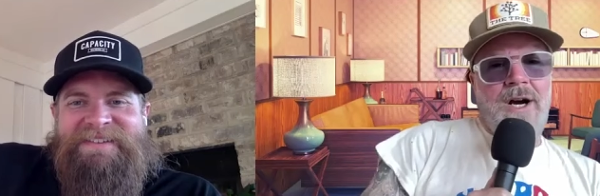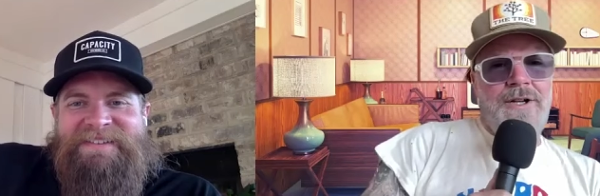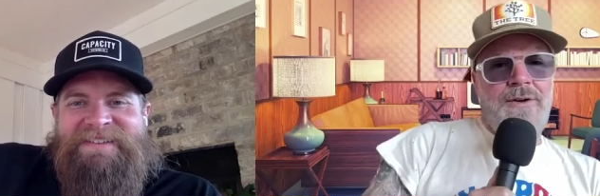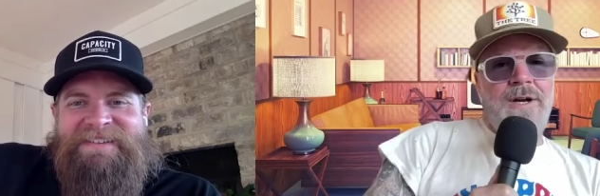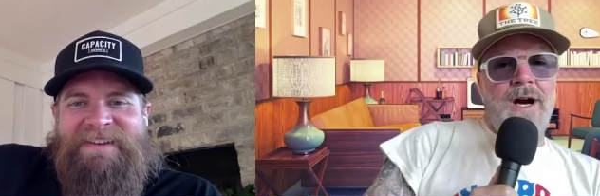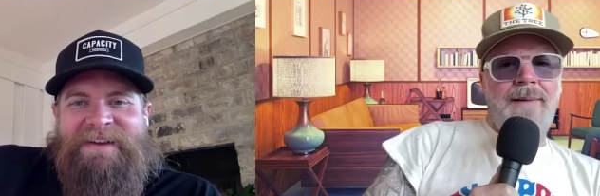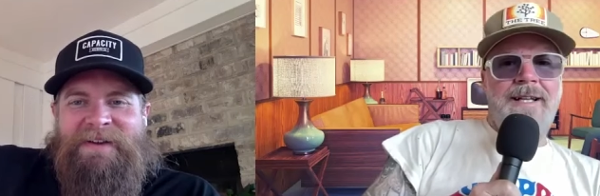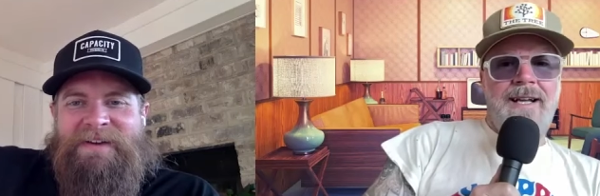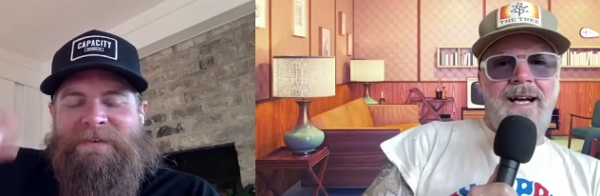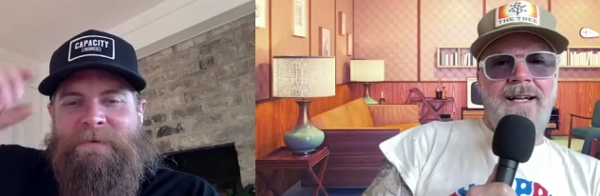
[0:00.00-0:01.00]
Speaker 1: Are you a
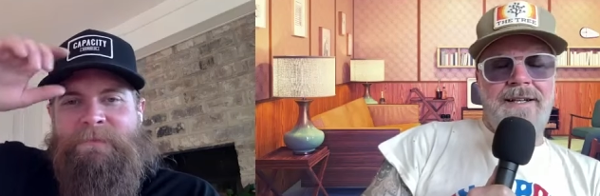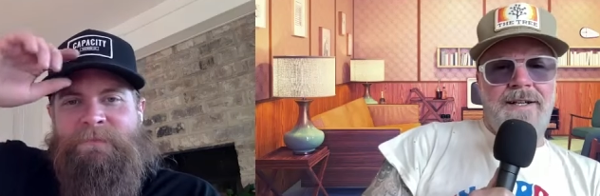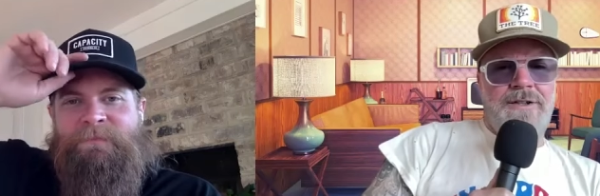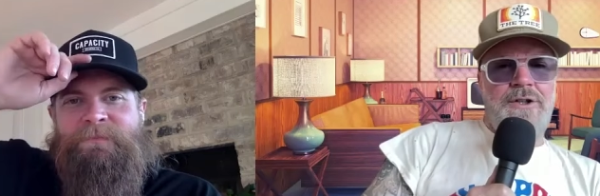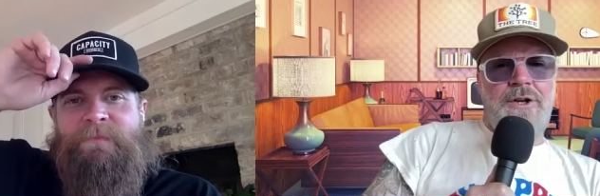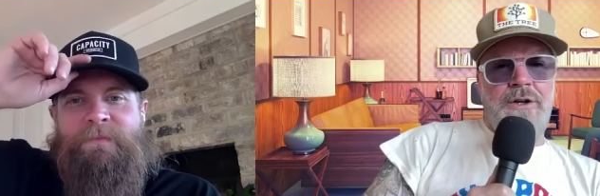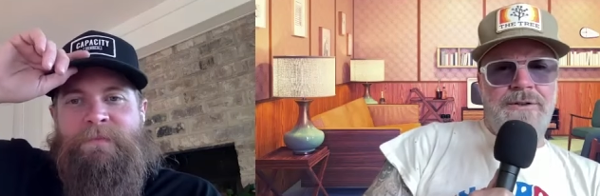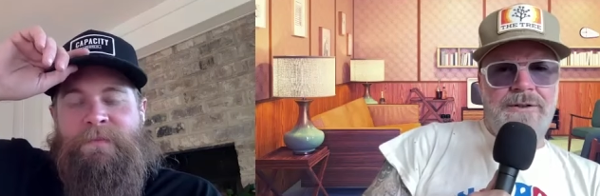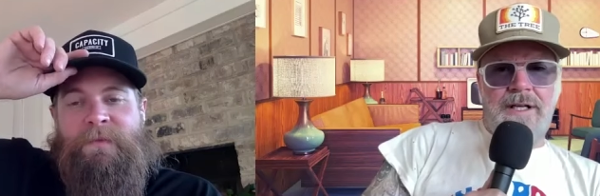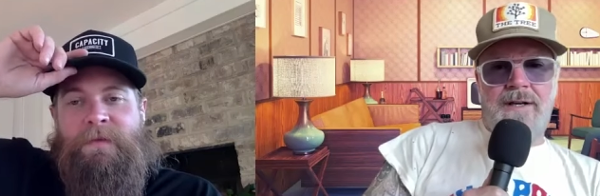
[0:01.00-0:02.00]
comedy yeah. guy? Do you go
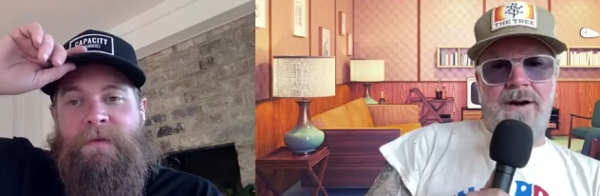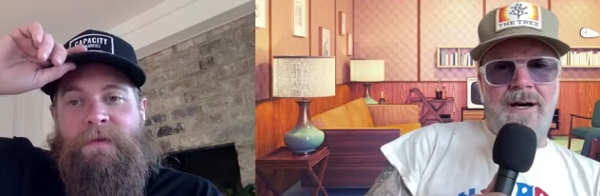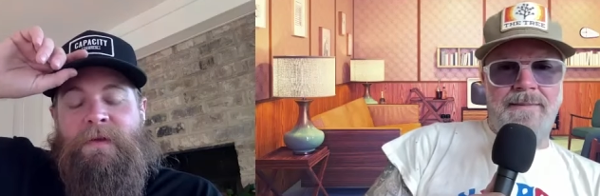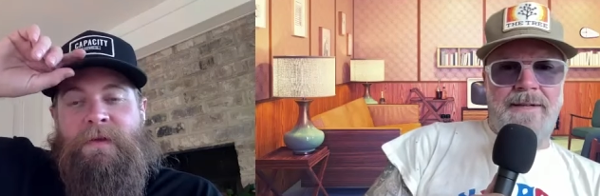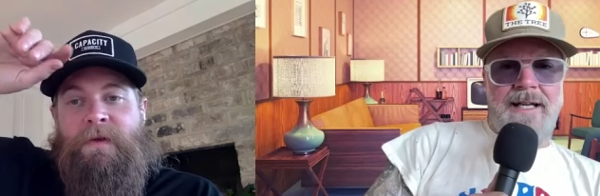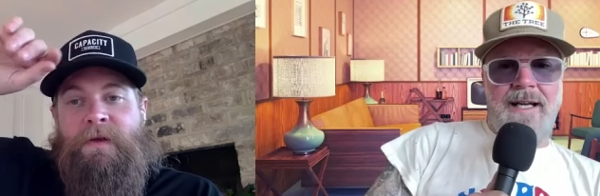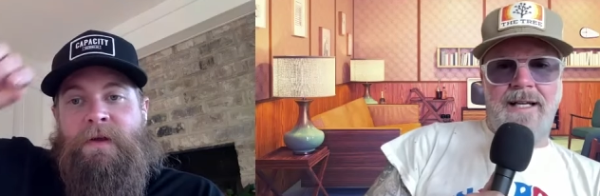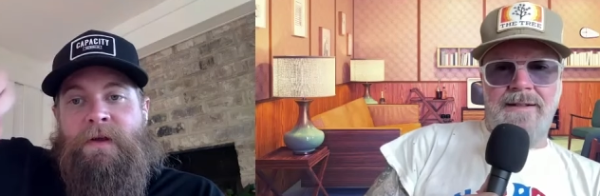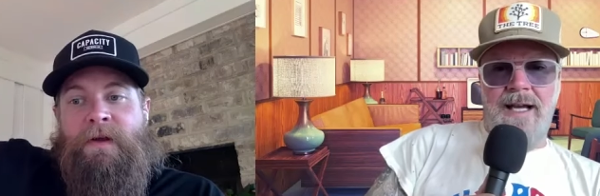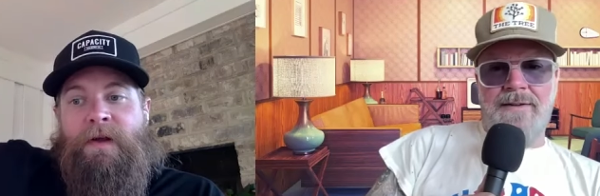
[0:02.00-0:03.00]
see comedy
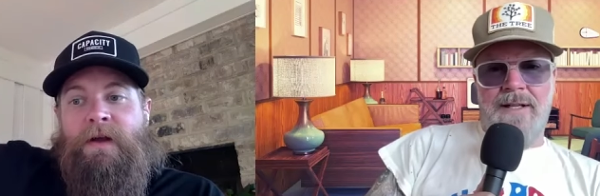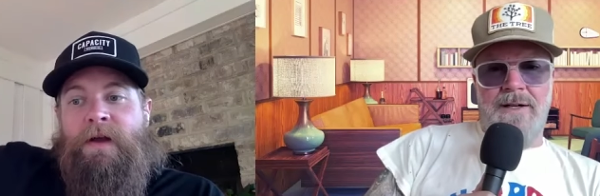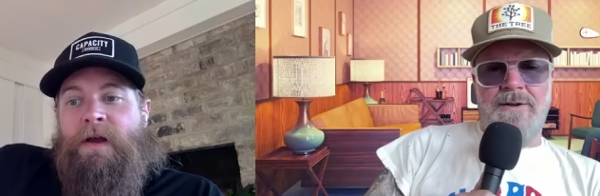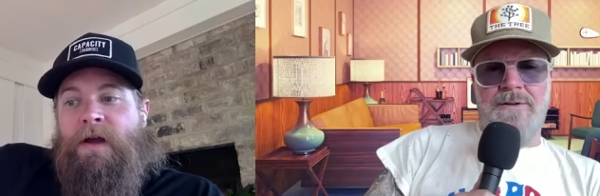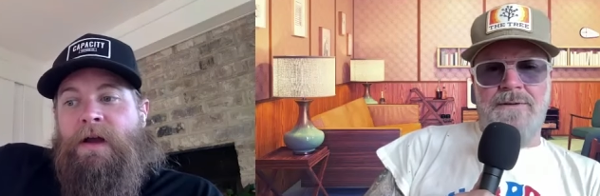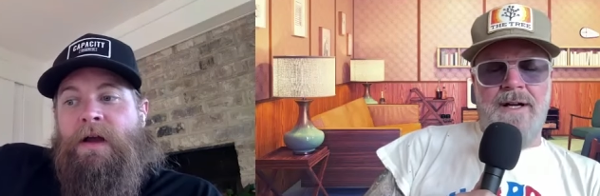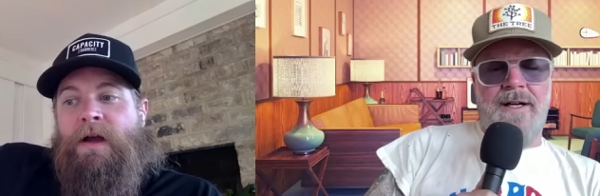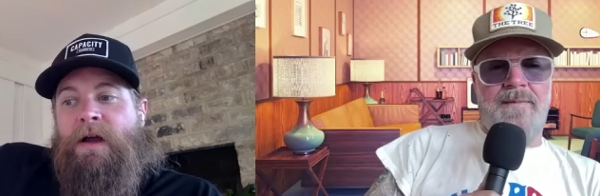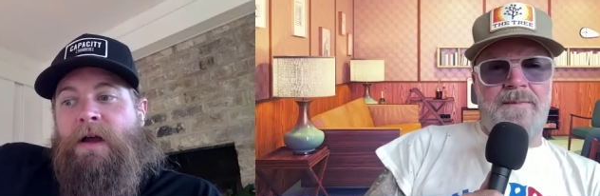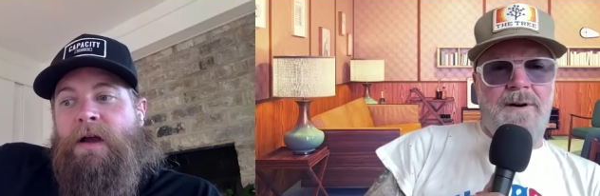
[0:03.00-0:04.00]
at, at the Irvine
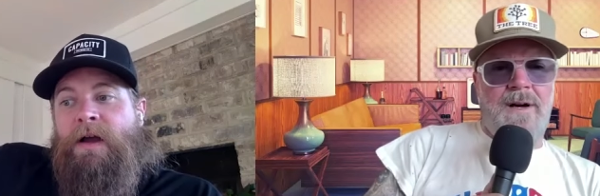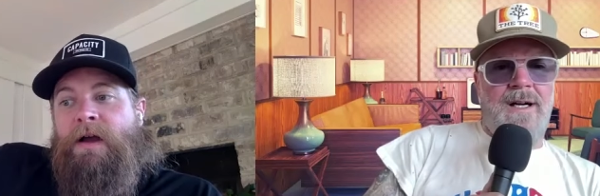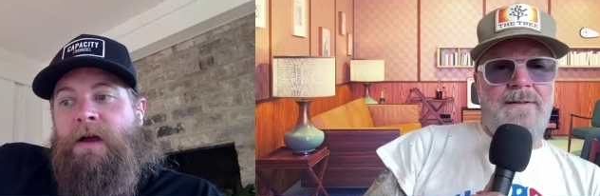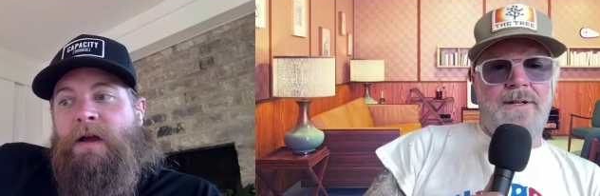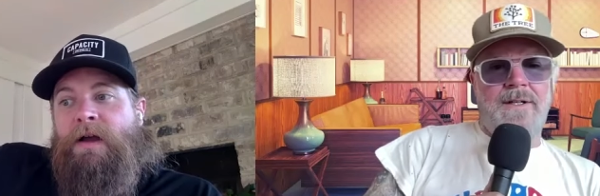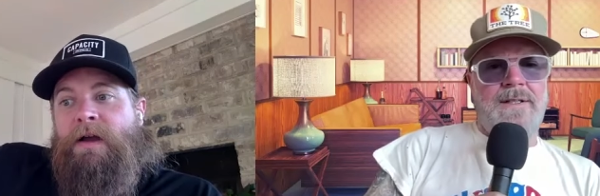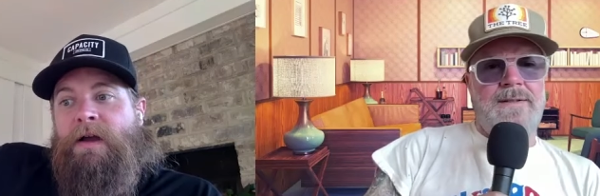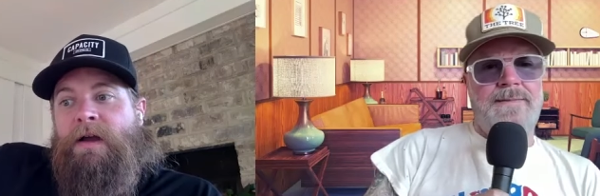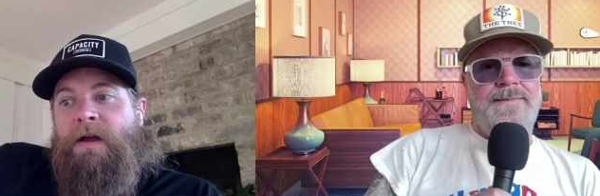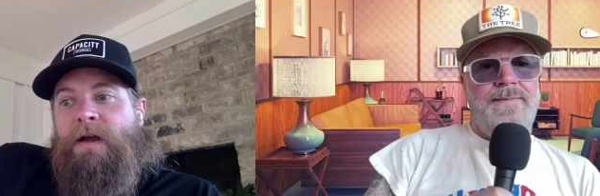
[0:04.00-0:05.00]
Improv or?
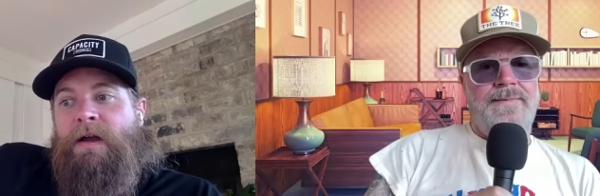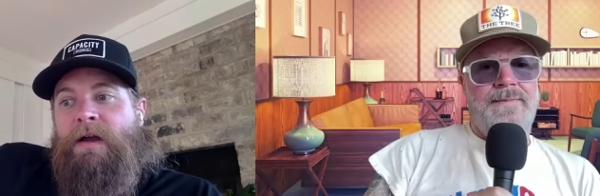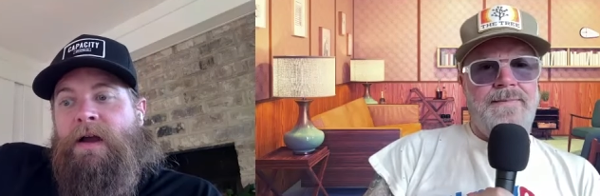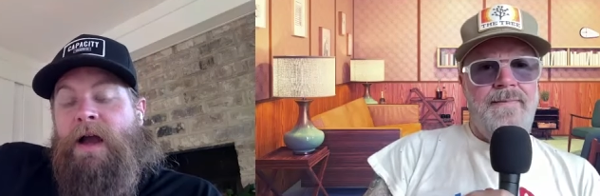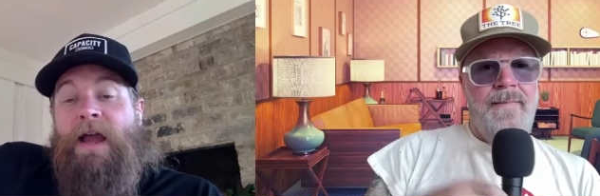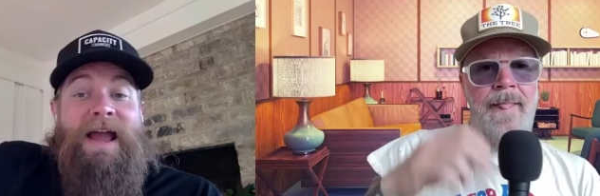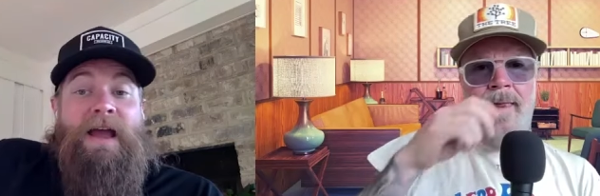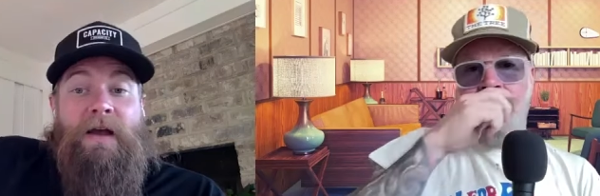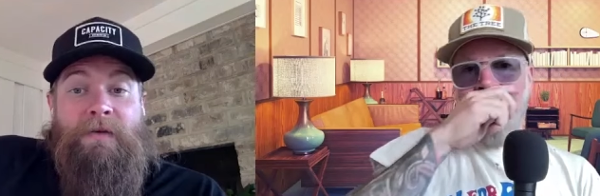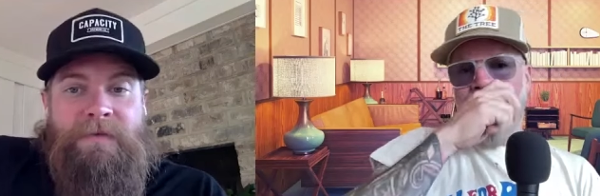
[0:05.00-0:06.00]
Speaker 2: I
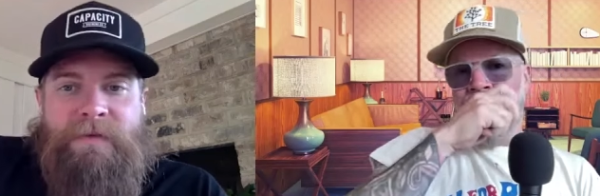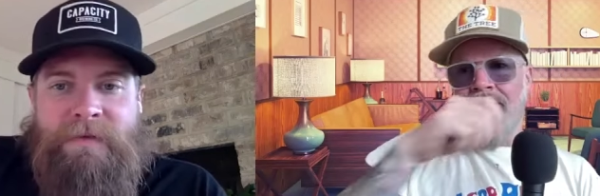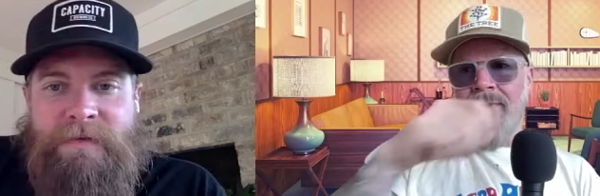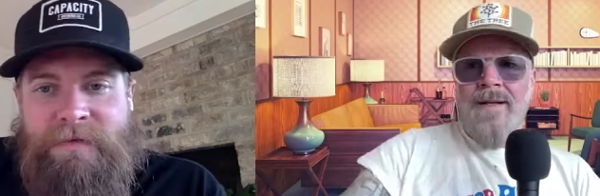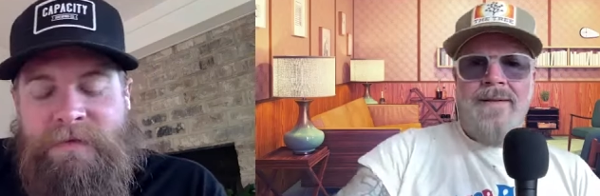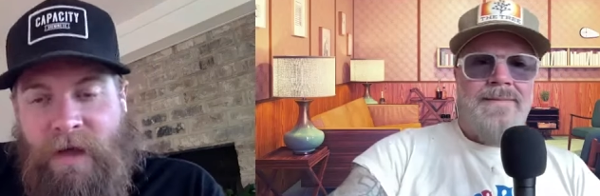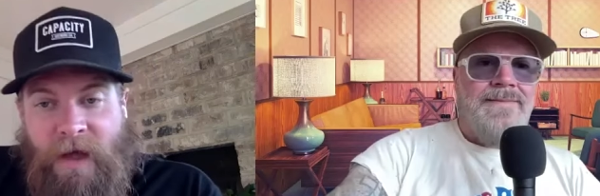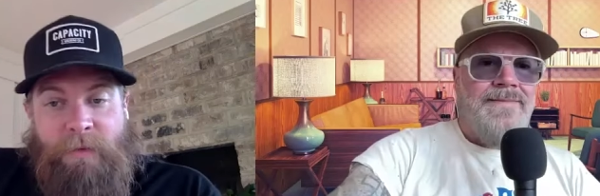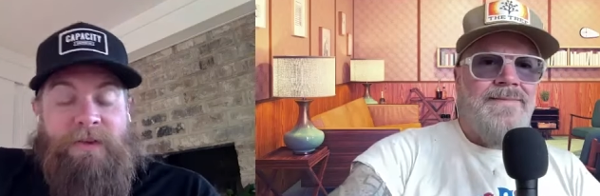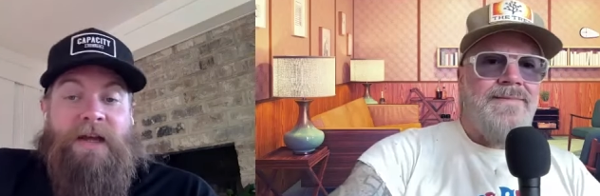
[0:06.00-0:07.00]
have.
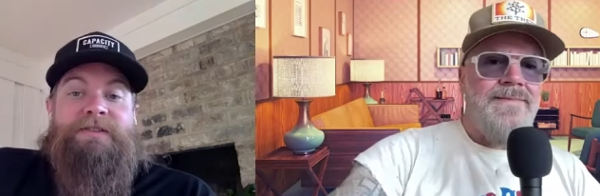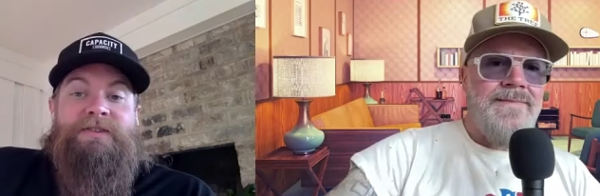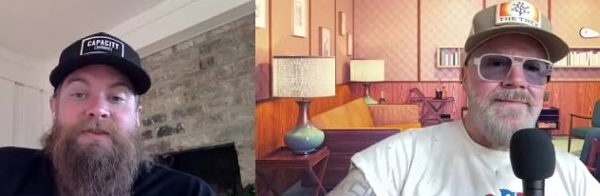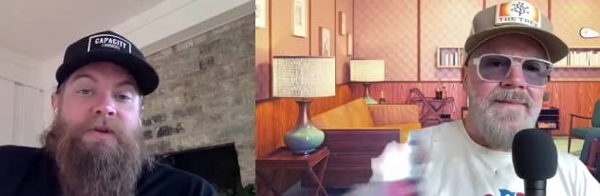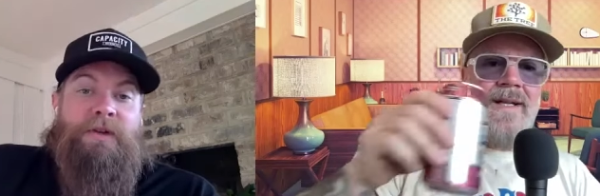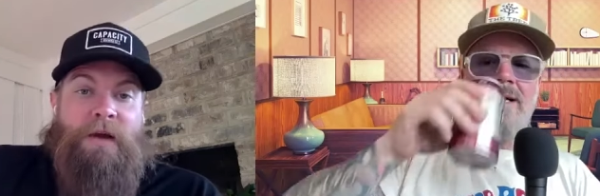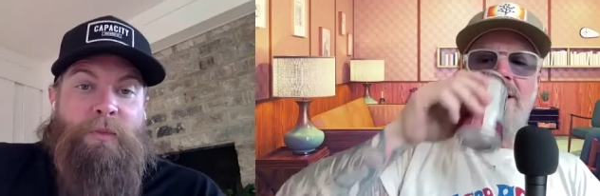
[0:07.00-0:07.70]
I would like to do it